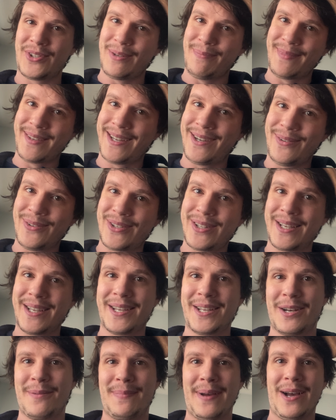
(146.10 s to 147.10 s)
something I was
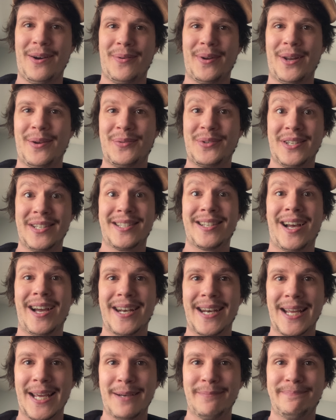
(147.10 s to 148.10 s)
thinking about when I was
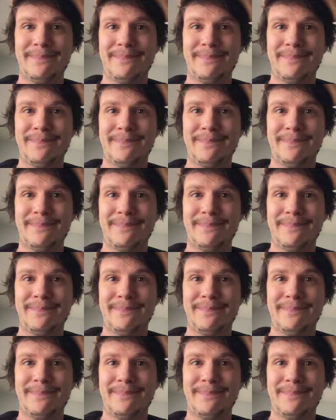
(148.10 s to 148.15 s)
designing it.